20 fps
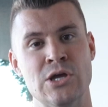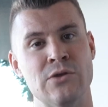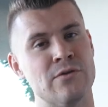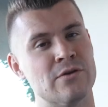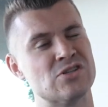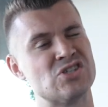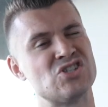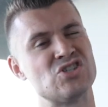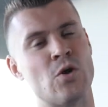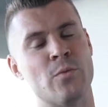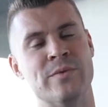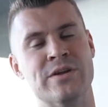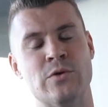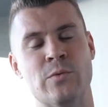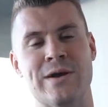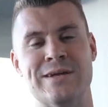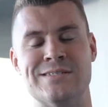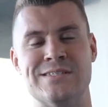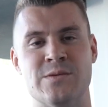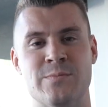There's so many
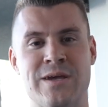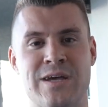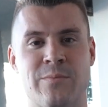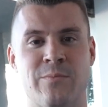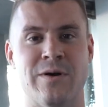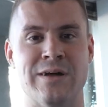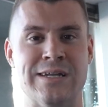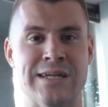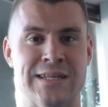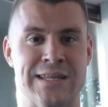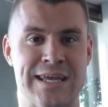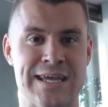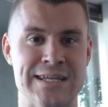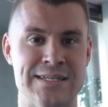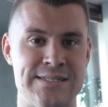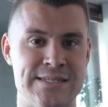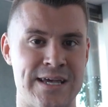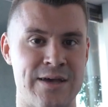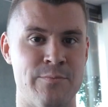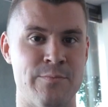ways to make money in the
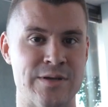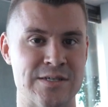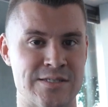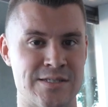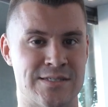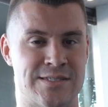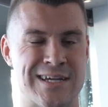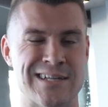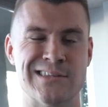ATM business.